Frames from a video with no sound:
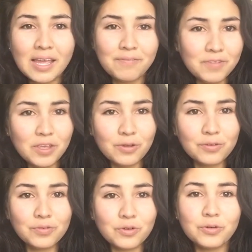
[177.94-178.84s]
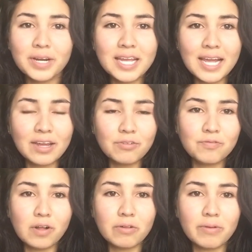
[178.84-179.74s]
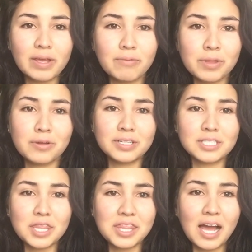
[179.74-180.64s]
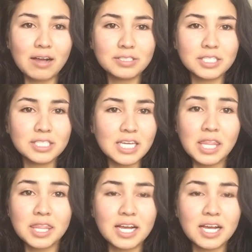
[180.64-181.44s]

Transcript: If you've already gained a following, whether it's a thousand, ten